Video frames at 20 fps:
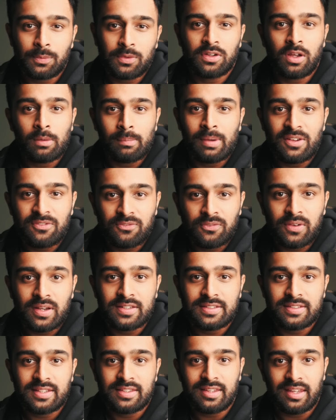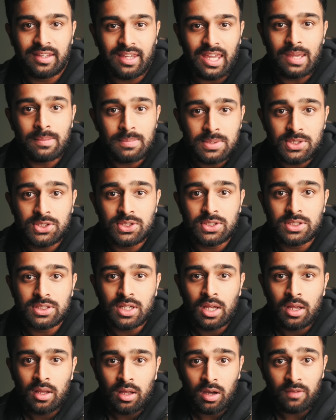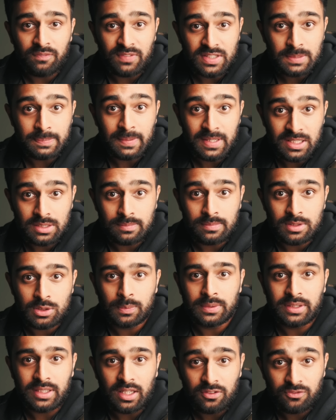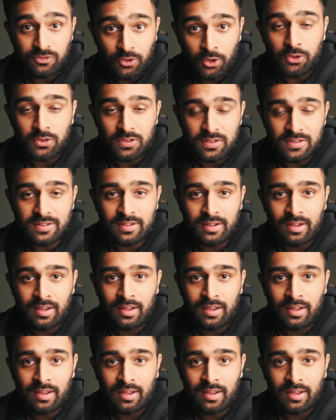would have got my friends to take images of the specimens with their phones